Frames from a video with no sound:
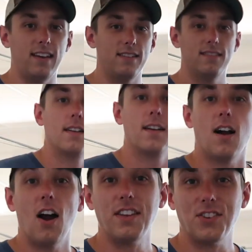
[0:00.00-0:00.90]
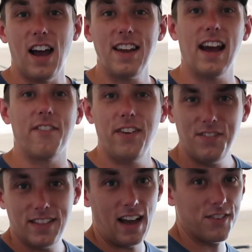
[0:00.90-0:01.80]
it. All right, so now you got a
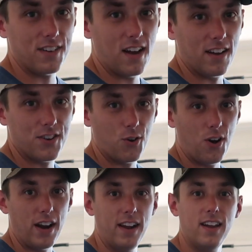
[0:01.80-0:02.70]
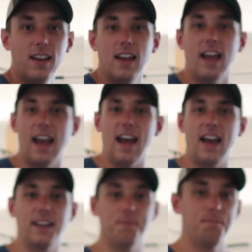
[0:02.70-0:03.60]
$50,000 toy
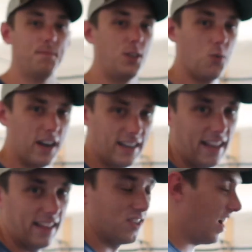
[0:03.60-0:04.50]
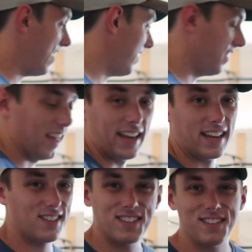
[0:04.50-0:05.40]
and you wanna daily drive it, like
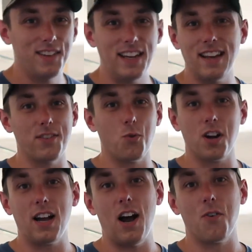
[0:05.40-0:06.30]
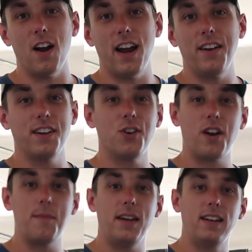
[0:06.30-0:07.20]
it doesn't work out right, you know
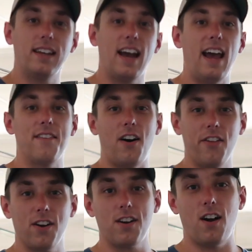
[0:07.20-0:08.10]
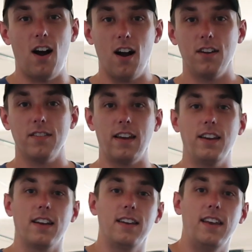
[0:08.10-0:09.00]
what I mean? You gotta have other cars that
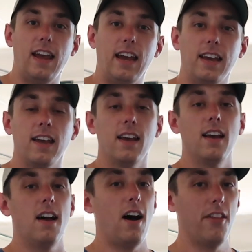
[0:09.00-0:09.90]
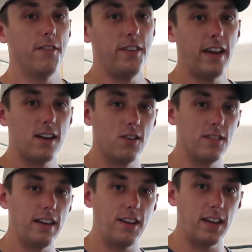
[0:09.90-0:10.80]
you can take, other
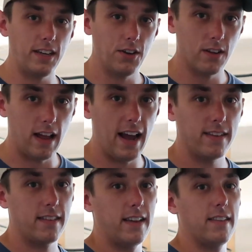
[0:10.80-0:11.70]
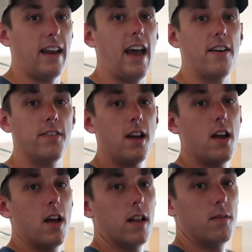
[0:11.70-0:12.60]
vehicles that you can utilize, things that have
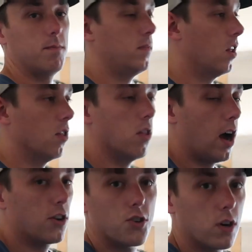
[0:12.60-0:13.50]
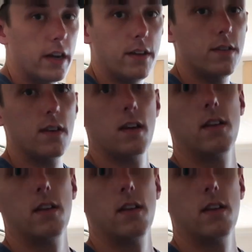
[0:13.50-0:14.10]
luxuries,